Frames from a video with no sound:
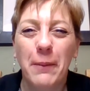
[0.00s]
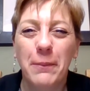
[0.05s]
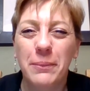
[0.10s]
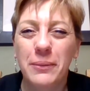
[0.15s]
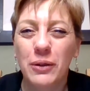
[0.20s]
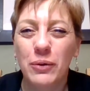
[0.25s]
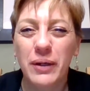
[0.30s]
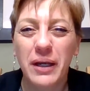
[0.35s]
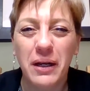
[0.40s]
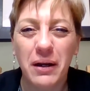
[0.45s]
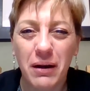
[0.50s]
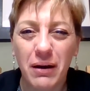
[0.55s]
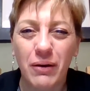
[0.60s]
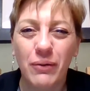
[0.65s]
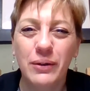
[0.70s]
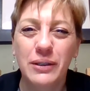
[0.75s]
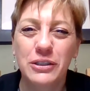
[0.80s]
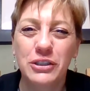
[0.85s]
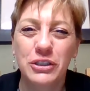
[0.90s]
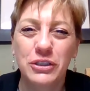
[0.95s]
You can
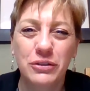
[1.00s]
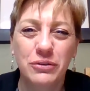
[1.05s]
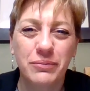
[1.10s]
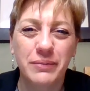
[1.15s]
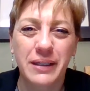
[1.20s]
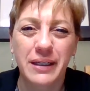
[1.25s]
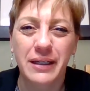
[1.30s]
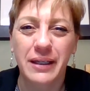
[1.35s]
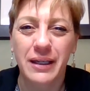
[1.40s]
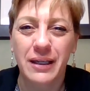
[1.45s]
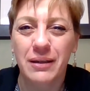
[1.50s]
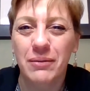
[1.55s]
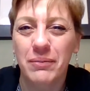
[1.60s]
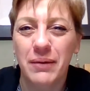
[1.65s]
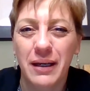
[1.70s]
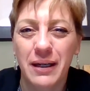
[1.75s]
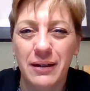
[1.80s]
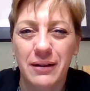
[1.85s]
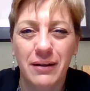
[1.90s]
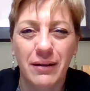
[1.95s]
always shoot me an
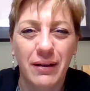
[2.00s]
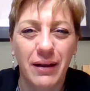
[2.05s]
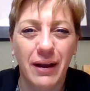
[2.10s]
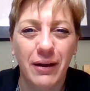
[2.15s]
email.